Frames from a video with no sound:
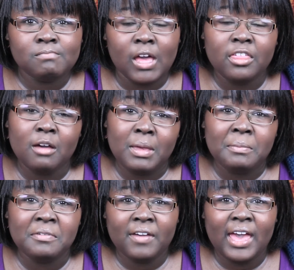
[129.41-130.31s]
I thought
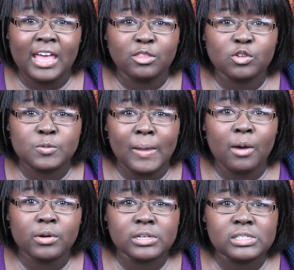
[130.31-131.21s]
maybe if I had those
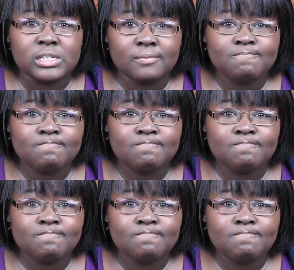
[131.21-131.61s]
powers,